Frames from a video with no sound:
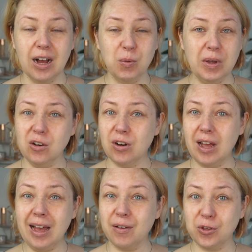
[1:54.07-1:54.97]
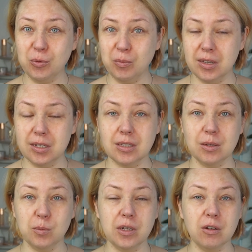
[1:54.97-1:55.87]
We don't have
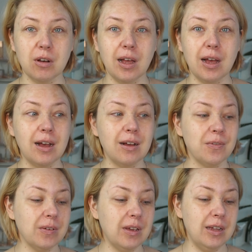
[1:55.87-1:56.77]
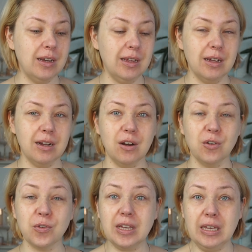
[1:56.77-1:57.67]
humidity, we don't have any kind
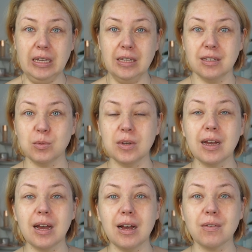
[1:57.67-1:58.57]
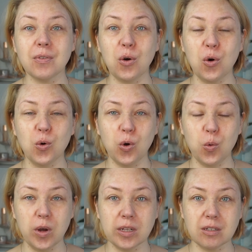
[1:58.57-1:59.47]
of heat. We have cold
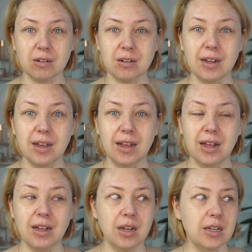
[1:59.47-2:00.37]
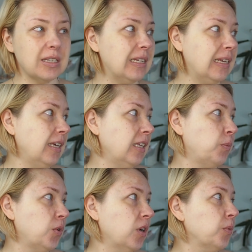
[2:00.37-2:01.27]
weather, sleet
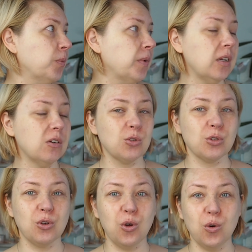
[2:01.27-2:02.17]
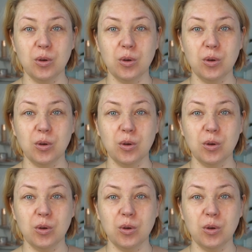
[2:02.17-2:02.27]
probably, or snow